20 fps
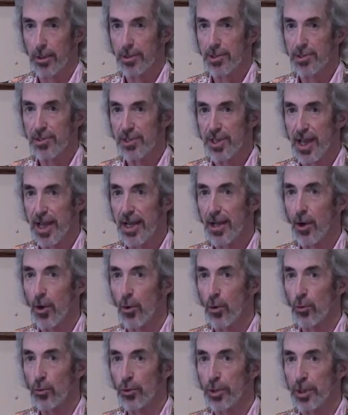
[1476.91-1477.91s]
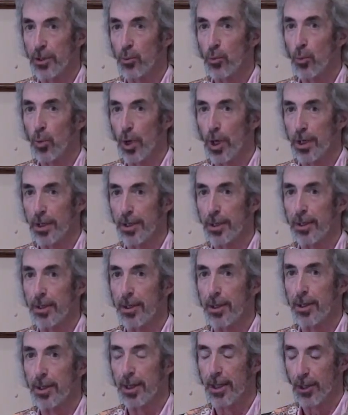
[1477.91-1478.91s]
Say only what
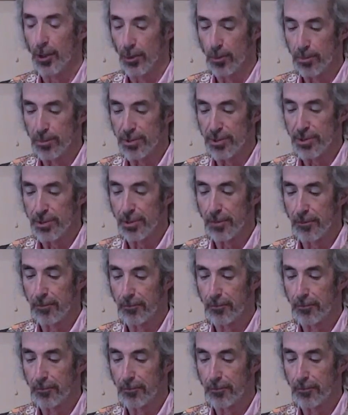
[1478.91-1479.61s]
helps.